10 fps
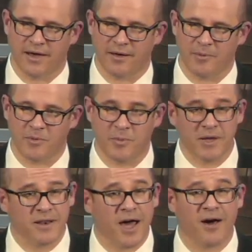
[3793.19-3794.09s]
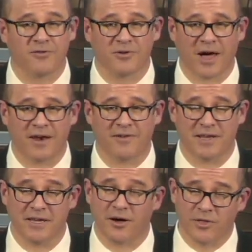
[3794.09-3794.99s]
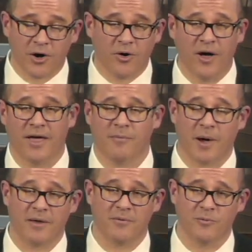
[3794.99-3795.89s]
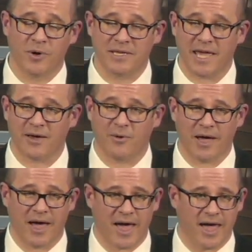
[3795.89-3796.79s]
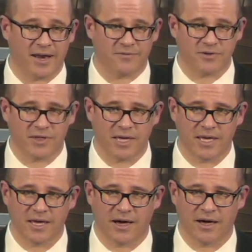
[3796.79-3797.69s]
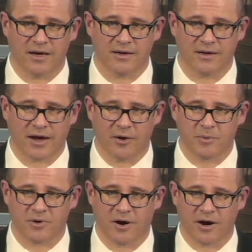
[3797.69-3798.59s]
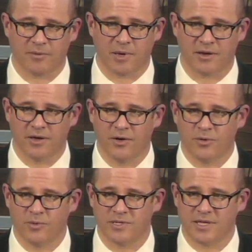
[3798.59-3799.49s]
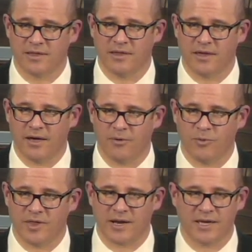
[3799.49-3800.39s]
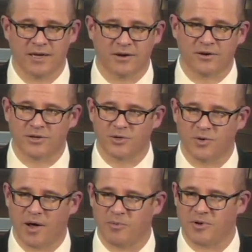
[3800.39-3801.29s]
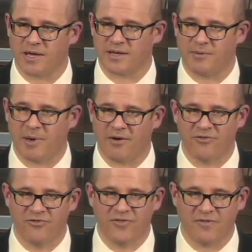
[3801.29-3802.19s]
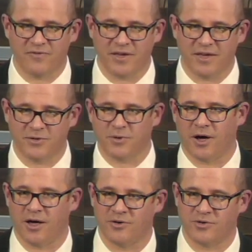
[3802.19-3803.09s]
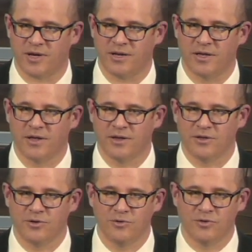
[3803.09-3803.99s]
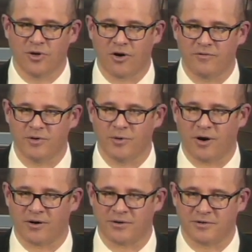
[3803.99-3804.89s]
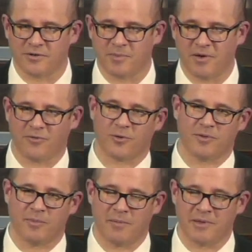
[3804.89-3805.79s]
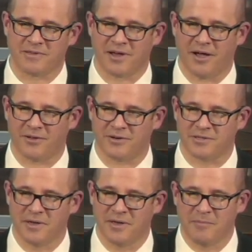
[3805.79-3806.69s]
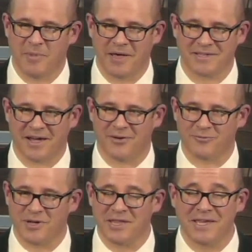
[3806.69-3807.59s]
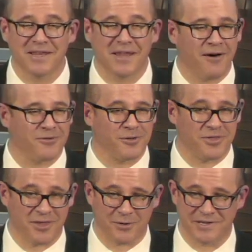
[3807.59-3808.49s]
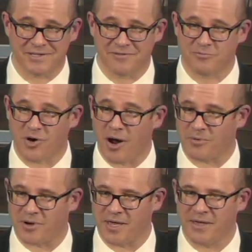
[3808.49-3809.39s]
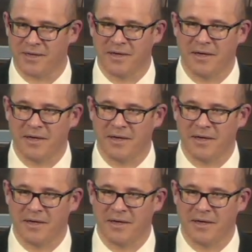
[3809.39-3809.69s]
It would be a novel kind of idea, although my one takeaway I had after the Carpenter argument was that within a year or two, I predict about 50 to 100 new law review articles by Fourth Amendment scholars based on really novel theories of property.